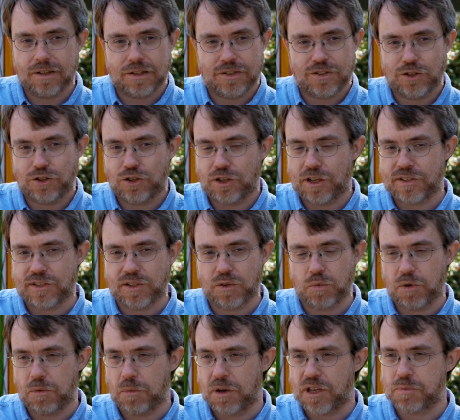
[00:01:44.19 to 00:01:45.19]
that suggests
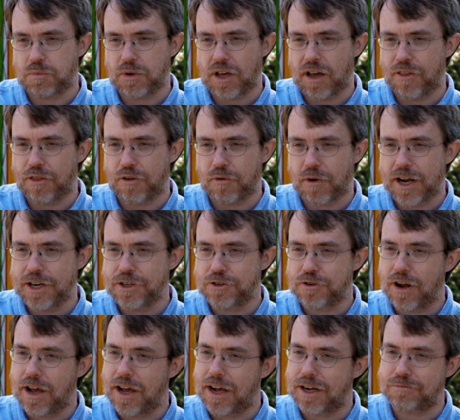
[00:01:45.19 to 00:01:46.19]
that we must be on the right
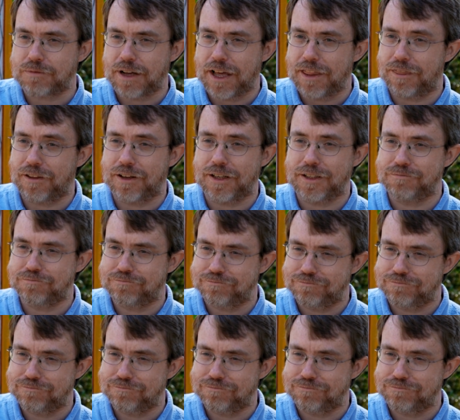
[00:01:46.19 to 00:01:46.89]
track, I think.